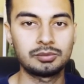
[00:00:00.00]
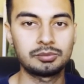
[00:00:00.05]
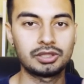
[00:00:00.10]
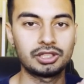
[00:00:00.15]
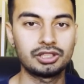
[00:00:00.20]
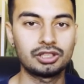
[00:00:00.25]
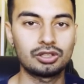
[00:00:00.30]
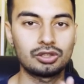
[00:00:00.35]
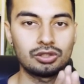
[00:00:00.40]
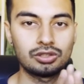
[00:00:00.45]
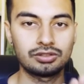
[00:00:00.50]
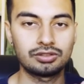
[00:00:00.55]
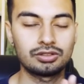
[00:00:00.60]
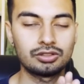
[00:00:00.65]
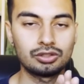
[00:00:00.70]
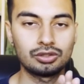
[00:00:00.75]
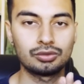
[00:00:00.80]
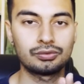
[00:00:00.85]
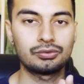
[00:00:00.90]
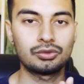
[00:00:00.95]
but you're
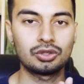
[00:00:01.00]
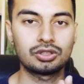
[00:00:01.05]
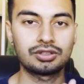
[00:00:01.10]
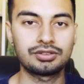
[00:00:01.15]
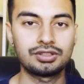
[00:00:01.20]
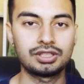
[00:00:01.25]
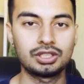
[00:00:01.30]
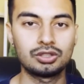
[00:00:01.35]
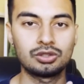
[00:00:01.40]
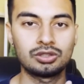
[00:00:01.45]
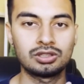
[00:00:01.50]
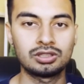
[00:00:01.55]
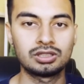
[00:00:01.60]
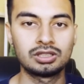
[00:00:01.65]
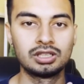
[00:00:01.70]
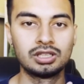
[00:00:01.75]
also focusing on